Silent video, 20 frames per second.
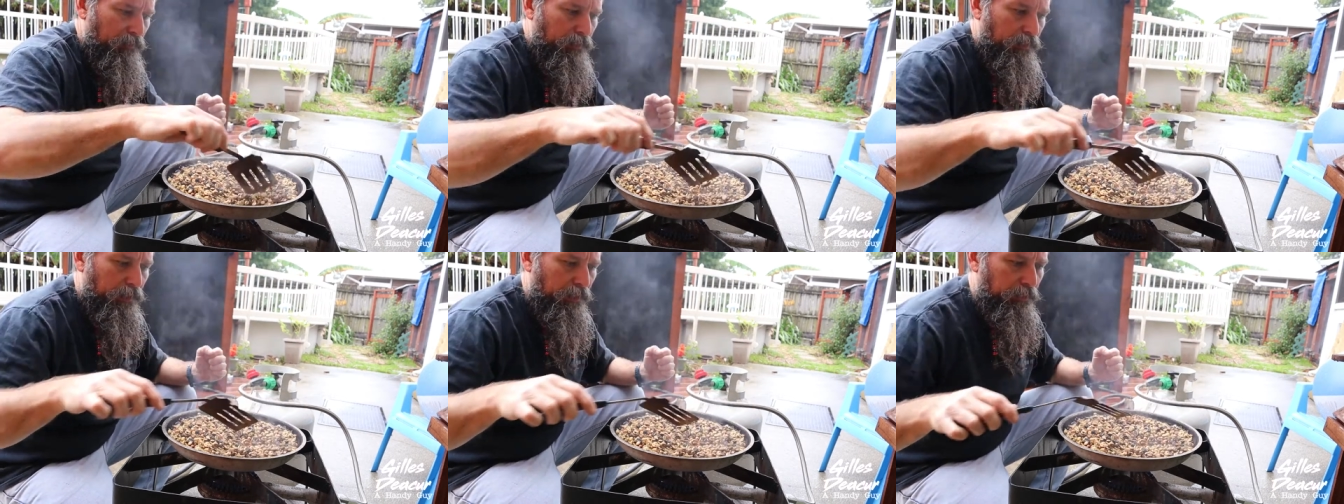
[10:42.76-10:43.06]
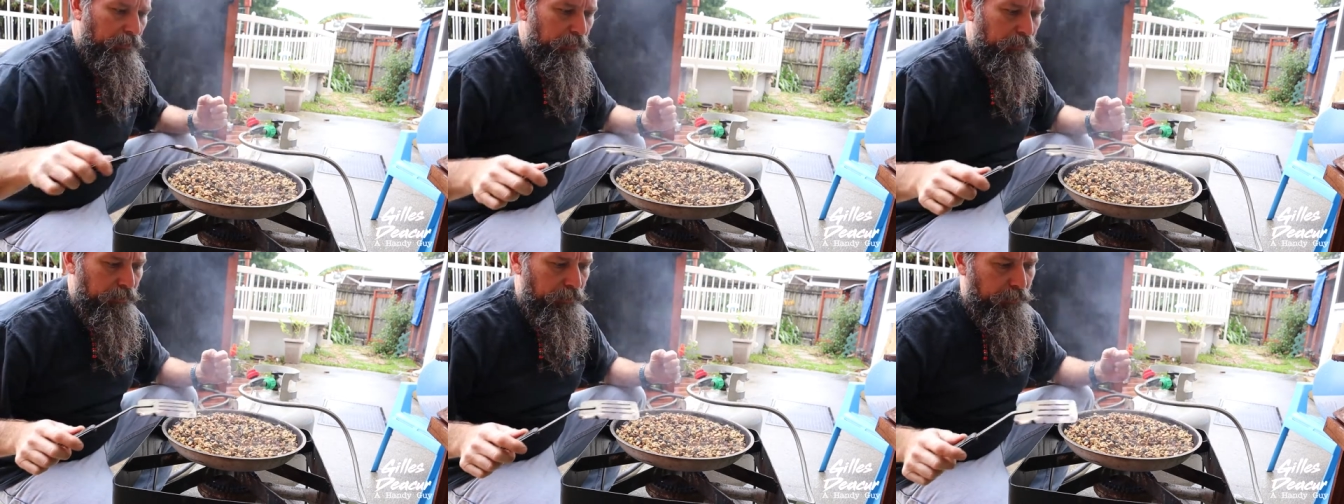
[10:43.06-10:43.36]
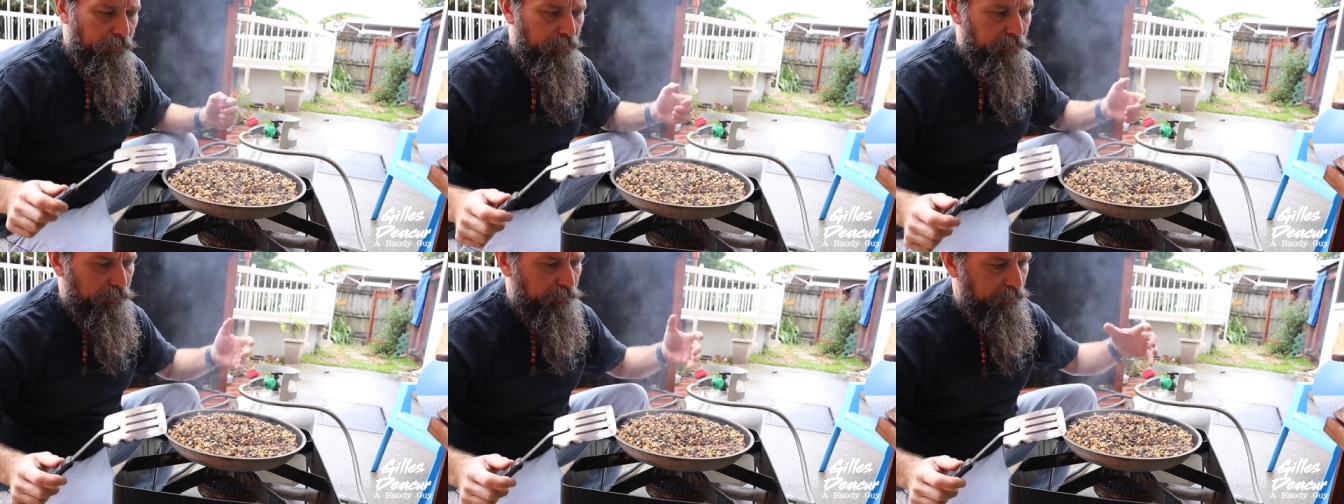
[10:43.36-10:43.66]
Now you can
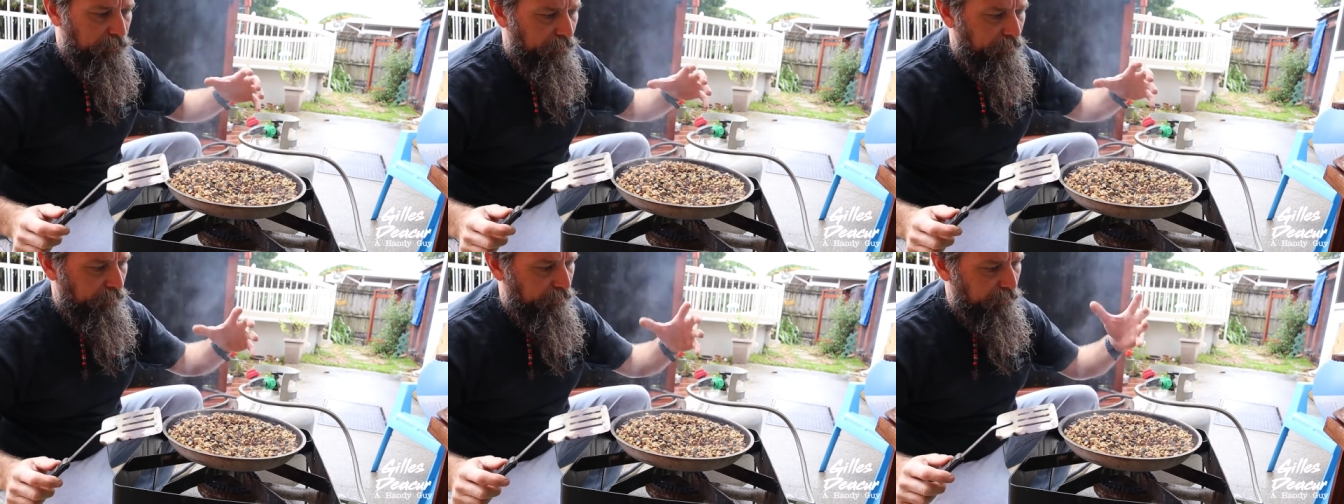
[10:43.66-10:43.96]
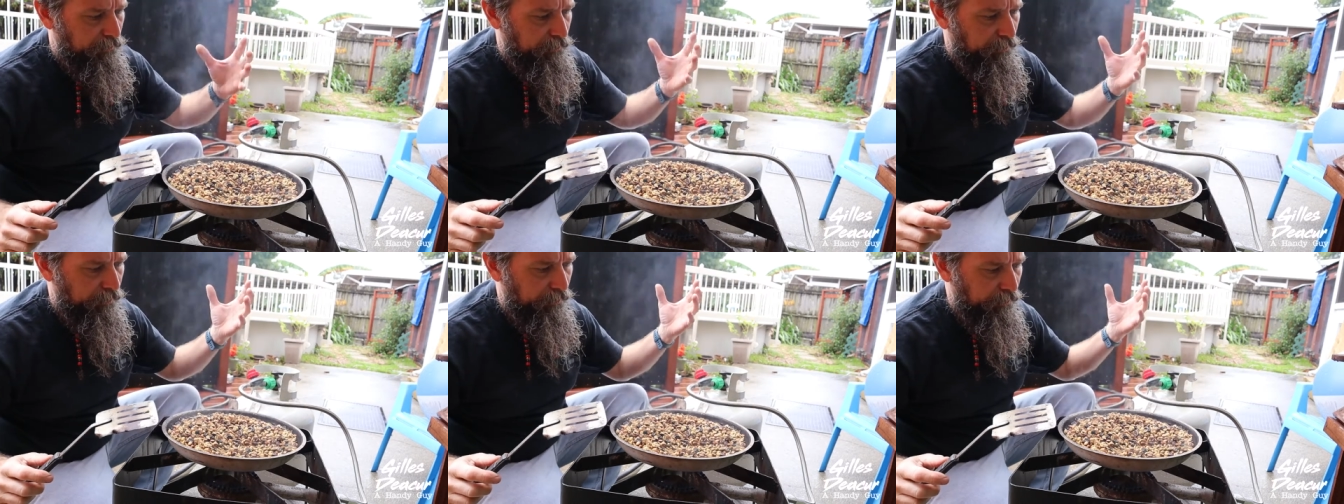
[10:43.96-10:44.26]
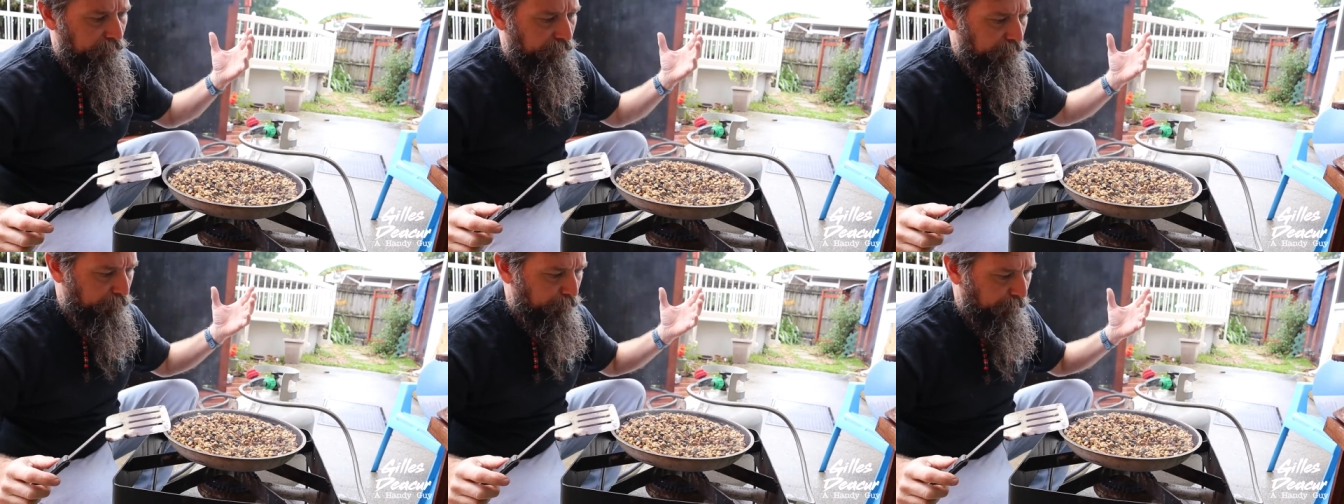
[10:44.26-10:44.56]
already see it's starting
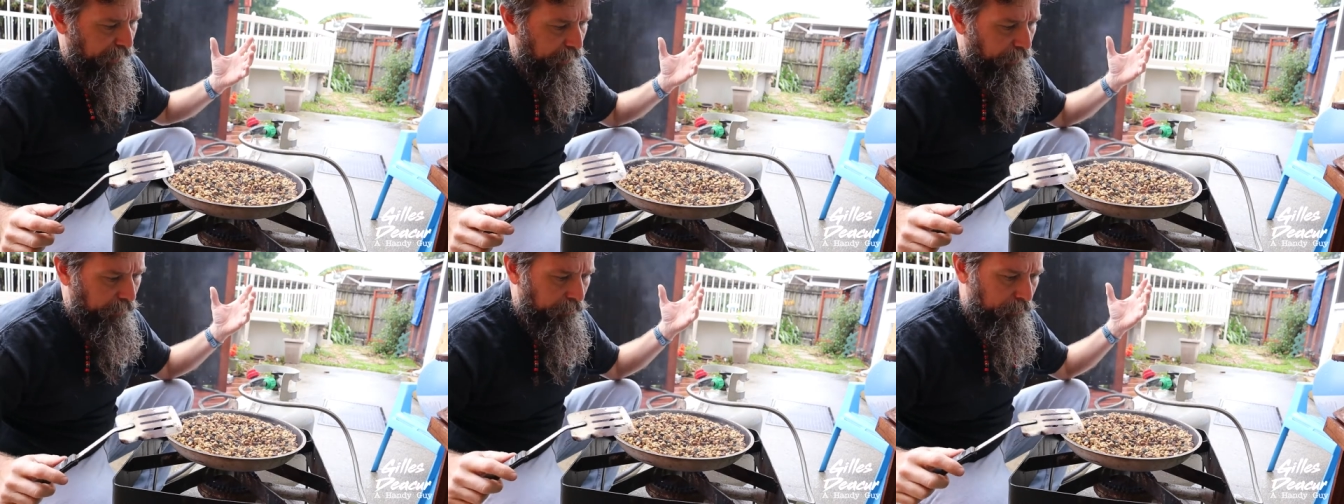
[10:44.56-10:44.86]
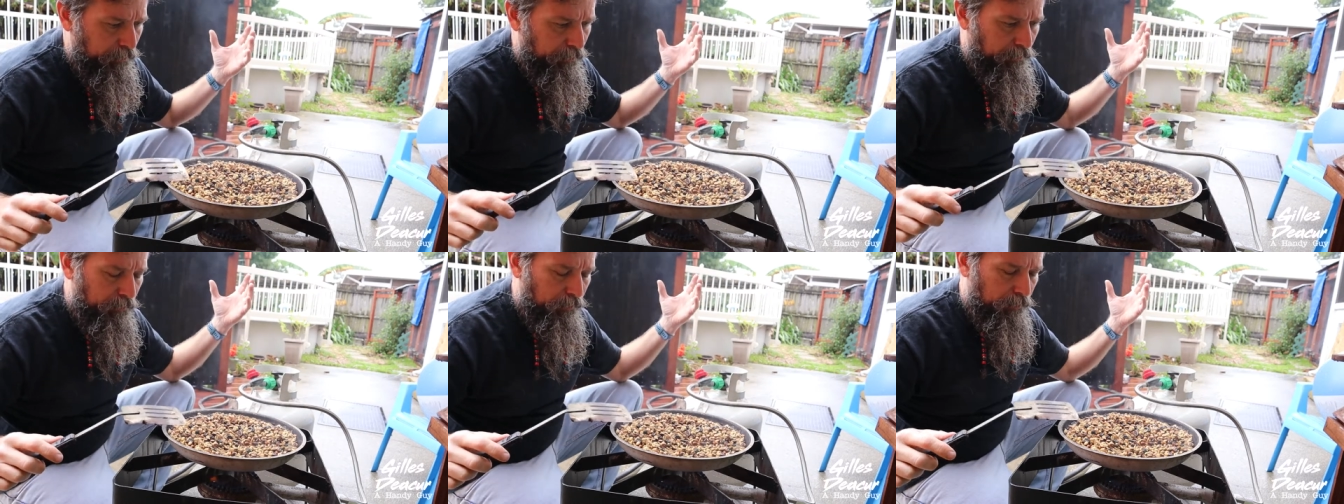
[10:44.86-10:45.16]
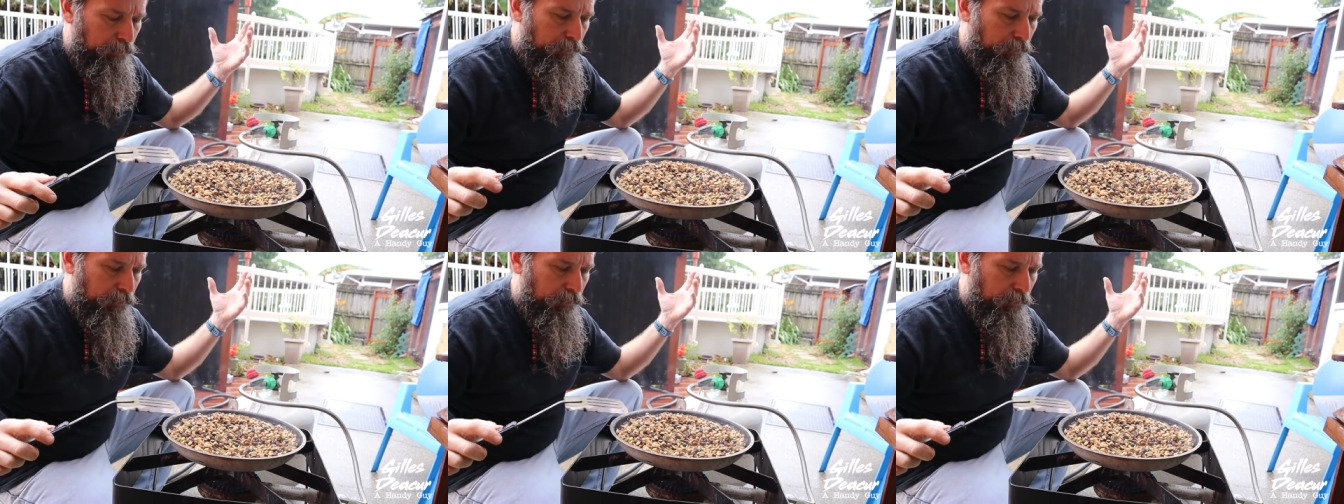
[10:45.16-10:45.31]
to expand.